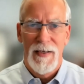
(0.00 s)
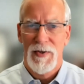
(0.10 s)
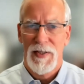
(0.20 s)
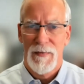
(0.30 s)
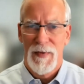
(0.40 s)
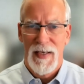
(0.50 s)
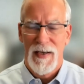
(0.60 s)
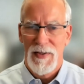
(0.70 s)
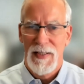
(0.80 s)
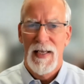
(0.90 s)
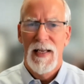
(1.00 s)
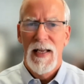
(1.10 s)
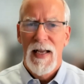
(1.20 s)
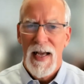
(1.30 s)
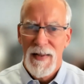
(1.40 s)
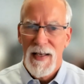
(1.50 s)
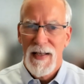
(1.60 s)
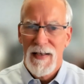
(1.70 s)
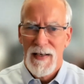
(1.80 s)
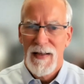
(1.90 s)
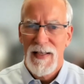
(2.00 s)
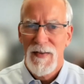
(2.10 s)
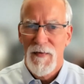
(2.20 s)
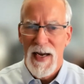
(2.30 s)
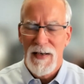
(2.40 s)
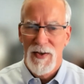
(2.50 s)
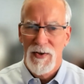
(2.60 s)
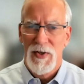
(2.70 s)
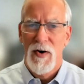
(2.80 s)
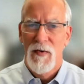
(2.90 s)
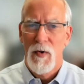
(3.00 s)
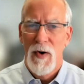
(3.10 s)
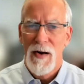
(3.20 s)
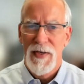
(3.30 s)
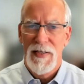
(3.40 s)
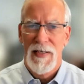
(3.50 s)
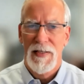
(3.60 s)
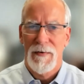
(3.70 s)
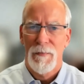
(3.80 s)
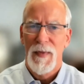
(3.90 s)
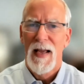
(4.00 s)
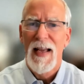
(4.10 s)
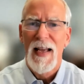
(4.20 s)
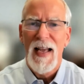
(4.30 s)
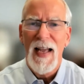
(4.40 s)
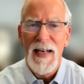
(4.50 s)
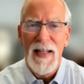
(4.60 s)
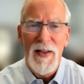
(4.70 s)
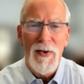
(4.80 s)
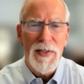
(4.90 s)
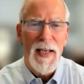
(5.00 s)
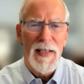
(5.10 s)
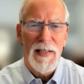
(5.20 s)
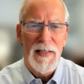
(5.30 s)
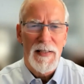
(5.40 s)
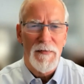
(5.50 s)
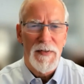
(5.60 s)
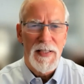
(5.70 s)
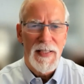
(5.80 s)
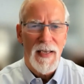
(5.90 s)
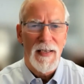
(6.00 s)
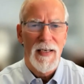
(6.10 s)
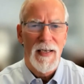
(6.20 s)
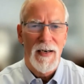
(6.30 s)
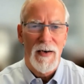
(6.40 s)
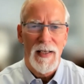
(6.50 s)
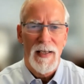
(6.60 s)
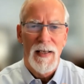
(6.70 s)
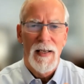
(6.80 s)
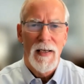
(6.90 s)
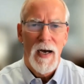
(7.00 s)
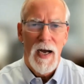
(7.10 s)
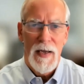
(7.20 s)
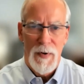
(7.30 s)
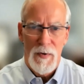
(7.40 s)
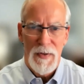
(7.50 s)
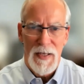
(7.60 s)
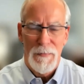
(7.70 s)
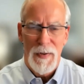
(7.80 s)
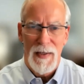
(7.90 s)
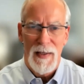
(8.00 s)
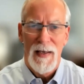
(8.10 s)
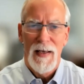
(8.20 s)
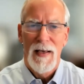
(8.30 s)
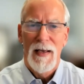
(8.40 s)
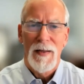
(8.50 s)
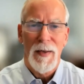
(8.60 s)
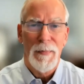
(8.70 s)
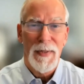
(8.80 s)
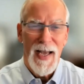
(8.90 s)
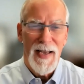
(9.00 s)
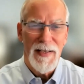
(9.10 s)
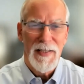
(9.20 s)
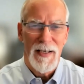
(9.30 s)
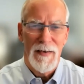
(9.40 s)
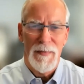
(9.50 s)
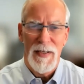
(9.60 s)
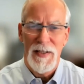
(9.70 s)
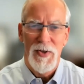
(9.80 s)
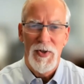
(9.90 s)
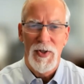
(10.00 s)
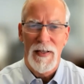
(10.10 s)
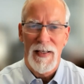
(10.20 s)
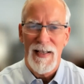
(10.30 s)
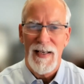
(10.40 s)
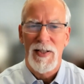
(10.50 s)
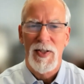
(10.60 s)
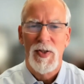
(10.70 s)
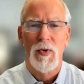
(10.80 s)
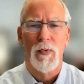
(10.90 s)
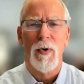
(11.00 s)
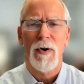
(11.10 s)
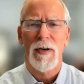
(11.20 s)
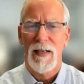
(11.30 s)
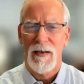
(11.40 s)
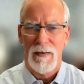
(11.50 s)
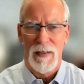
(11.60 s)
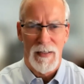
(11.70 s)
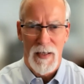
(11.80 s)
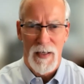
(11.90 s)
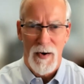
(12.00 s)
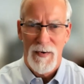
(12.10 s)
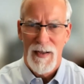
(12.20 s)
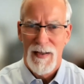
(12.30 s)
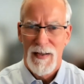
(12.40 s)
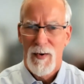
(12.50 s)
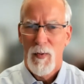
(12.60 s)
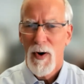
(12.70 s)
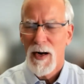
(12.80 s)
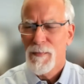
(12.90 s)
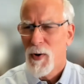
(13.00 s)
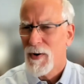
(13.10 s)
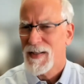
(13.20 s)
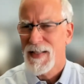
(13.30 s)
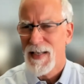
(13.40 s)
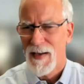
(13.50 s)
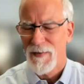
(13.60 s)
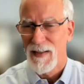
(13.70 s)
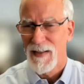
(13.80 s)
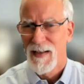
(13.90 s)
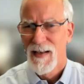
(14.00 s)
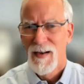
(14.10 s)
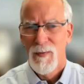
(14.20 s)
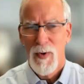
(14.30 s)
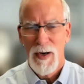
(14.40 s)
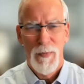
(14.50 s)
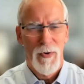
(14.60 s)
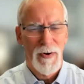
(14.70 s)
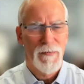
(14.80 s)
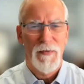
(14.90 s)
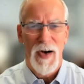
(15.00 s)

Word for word: or something else. And then these factors overwhelm the system. And in those cases of secondary hypo-PP, the potassium is usually extraordinarily low, 1.7, 1.5.